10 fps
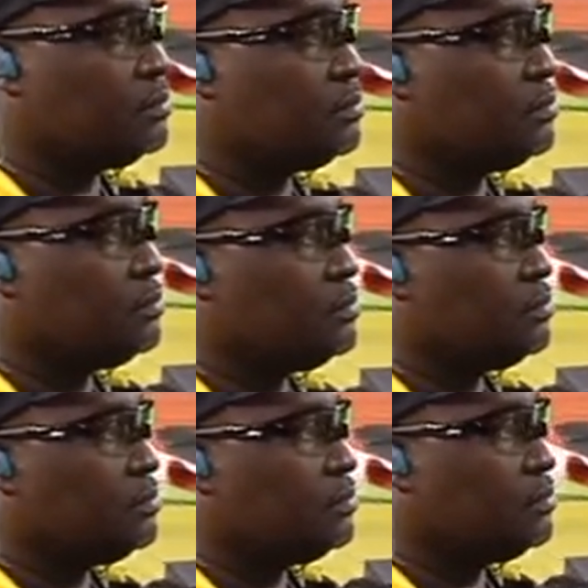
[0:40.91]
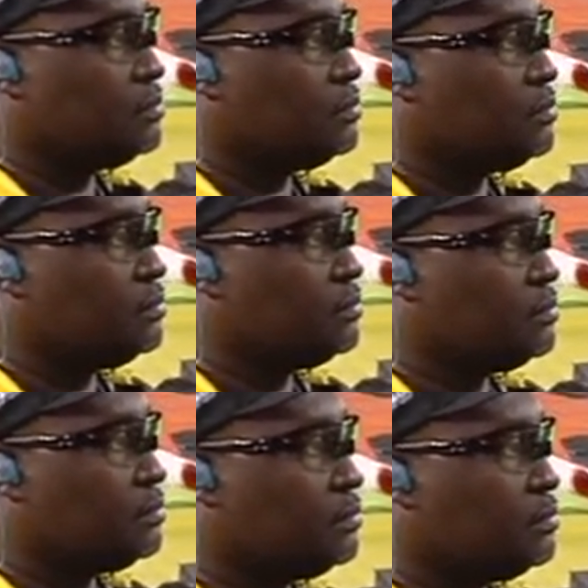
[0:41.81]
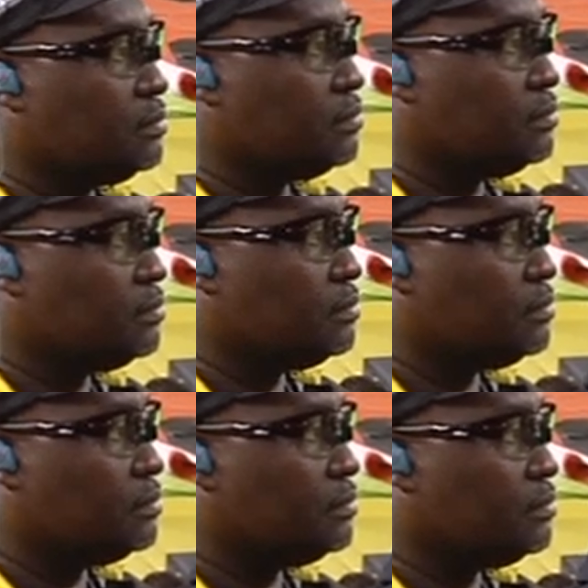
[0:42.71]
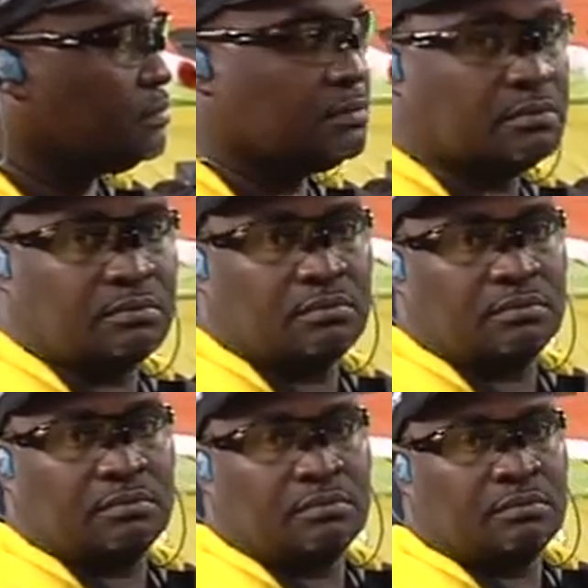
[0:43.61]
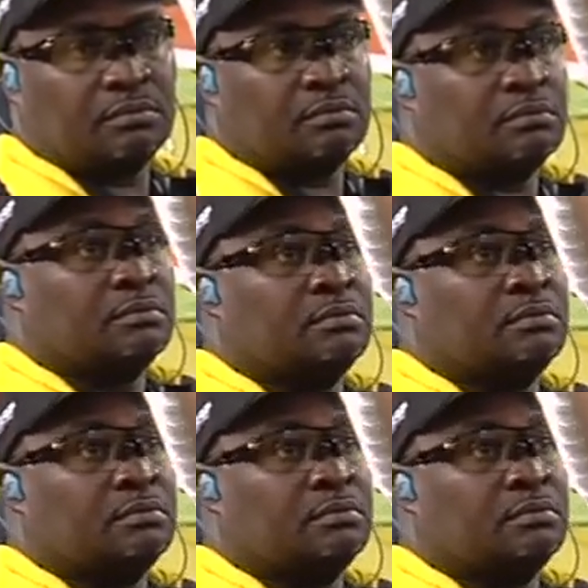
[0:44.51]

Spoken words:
No words are spoken by the person on screen.